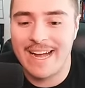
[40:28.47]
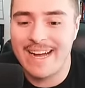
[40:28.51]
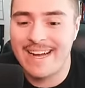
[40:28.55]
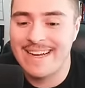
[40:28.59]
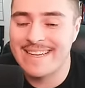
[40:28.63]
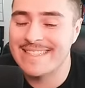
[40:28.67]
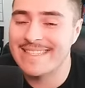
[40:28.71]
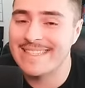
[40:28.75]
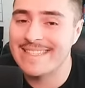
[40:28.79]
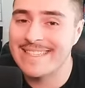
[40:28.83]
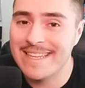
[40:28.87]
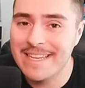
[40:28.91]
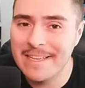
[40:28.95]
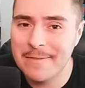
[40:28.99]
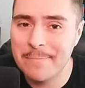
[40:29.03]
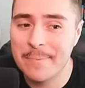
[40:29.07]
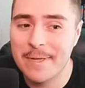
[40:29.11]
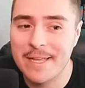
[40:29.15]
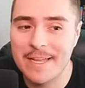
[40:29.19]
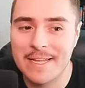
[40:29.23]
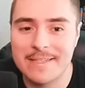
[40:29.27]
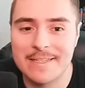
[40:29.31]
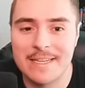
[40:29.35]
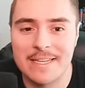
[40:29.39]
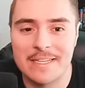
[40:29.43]
I did
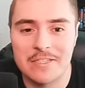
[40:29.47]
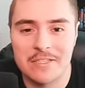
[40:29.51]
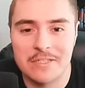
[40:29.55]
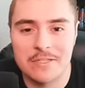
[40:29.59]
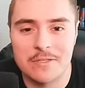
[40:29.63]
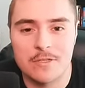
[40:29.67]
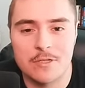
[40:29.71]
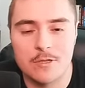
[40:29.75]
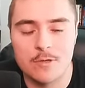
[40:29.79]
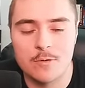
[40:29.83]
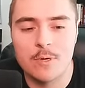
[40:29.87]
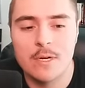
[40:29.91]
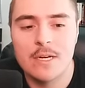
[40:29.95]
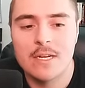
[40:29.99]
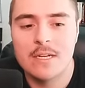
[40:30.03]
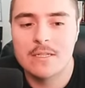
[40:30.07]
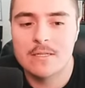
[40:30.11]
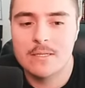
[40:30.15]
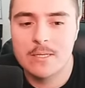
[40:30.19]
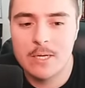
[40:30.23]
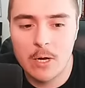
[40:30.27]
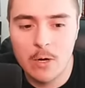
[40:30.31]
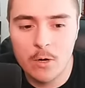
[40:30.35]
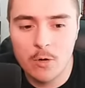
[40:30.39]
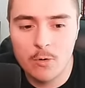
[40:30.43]
pay attention to.
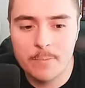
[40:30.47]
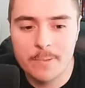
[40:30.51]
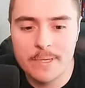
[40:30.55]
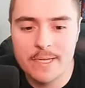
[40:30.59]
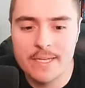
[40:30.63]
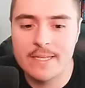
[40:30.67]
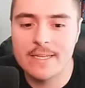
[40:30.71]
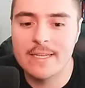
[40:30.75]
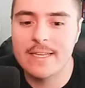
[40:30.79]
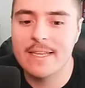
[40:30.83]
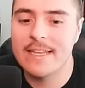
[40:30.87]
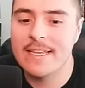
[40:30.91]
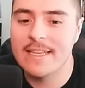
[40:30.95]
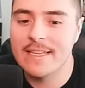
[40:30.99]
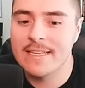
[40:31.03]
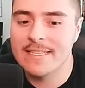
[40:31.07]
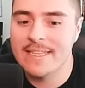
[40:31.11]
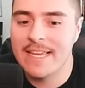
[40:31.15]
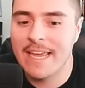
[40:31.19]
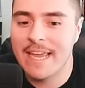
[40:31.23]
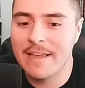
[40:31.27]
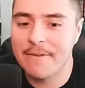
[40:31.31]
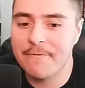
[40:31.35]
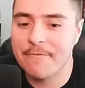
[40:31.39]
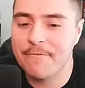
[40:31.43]
Tobin
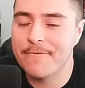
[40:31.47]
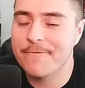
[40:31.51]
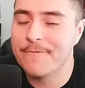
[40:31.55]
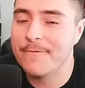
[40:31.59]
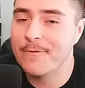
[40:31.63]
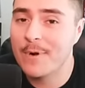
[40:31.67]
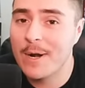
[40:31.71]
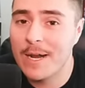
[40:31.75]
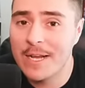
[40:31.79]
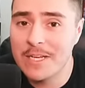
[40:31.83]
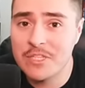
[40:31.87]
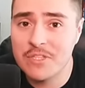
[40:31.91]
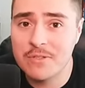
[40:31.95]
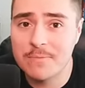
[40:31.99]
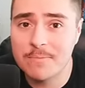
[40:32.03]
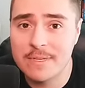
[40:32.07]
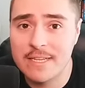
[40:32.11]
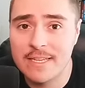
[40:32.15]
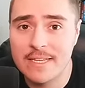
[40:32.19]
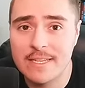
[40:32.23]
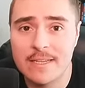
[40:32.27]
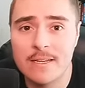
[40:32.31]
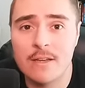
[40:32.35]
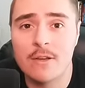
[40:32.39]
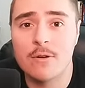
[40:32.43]
is a
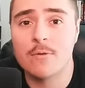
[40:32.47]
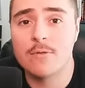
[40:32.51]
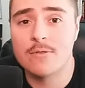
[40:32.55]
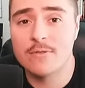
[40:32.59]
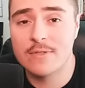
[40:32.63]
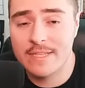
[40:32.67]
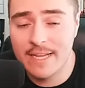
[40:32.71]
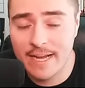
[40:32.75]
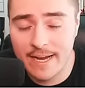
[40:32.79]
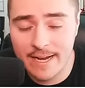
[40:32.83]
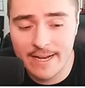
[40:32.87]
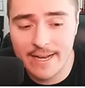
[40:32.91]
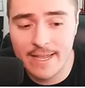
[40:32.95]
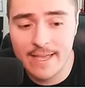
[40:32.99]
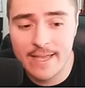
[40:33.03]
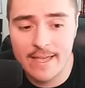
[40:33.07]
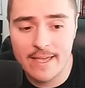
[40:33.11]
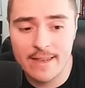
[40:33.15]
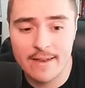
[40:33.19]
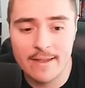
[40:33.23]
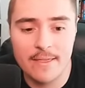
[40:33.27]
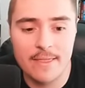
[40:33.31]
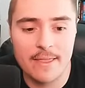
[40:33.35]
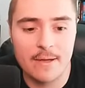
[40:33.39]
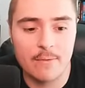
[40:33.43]
freshman tight
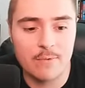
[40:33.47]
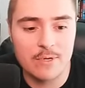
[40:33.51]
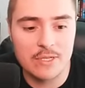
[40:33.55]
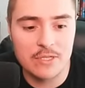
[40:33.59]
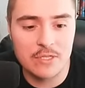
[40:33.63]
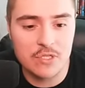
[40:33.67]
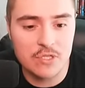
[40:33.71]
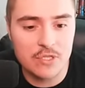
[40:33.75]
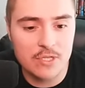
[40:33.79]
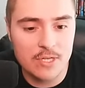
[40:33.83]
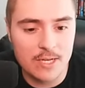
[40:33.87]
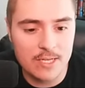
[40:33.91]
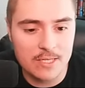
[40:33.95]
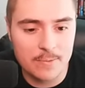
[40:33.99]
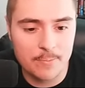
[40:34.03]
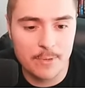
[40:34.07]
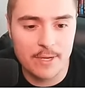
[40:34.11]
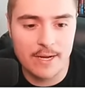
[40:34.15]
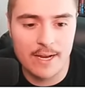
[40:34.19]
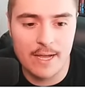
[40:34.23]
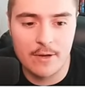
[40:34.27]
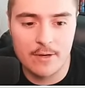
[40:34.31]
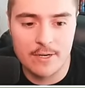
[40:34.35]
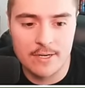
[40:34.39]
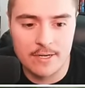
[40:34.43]
end that we just
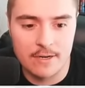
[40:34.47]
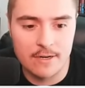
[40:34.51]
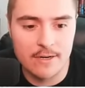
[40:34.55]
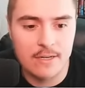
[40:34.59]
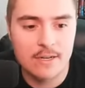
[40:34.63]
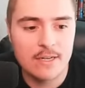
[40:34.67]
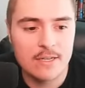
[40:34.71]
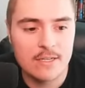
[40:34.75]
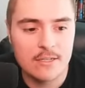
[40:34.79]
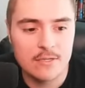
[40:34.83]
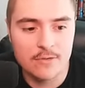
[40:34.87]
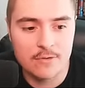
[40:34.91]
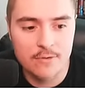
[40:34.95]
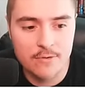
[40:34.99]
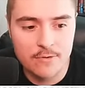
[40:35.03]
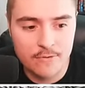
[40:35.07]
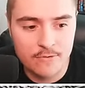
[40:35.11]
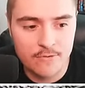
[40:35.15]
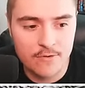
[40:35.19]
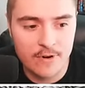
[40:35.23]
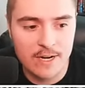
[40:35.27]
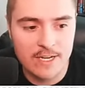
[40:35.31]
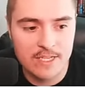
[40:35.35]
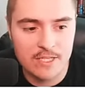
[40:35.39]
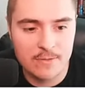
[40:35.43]
put out here true
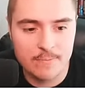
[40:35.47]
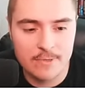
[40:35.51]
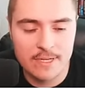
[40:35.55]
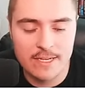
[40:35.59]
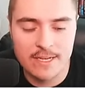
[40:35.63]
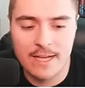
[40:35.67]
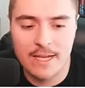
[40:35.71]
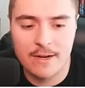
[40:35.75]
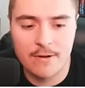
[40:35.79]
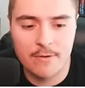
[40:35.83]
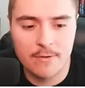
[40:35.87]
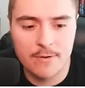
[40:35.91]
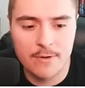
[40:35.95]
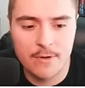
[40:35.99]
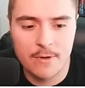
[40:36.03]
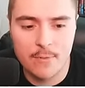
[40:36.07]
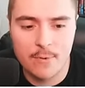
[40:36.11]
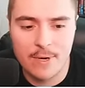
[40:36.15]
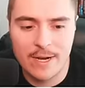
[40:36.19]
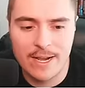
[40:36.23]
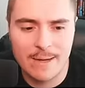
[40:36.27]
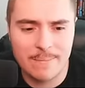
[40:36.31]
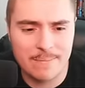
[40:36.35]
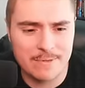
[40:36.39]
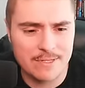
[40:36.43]
freshman. I don't know
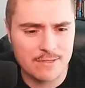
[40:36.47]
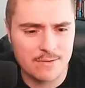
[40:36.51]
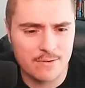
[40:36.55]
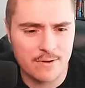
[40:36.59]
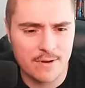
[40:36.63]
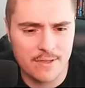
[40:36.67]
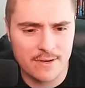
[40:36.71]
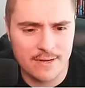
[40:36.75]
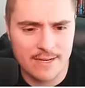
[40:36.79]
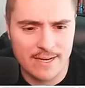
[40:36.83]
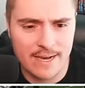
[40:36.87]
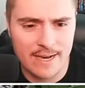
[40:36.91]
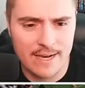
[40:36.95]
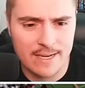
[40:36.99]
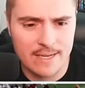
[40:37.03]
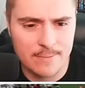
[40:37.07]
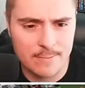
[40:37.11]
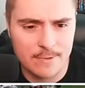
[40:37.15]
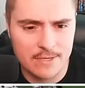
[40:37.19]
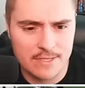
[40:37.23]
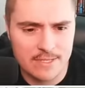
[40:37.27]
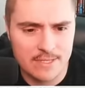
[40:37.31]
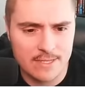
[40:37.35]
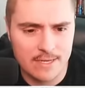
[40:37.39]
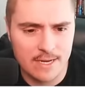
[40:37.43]
what happened to other guy. He
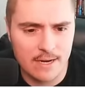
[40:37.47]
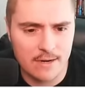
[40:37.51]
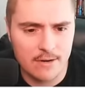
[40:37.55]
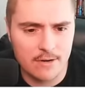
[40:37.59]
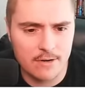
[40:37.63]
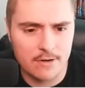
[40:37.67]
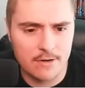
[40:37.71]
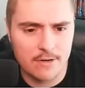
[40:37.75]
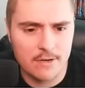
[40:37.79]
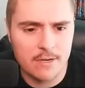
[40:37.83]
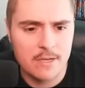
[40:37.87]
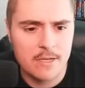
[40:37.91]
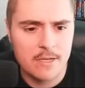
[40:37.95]
must have got hurt.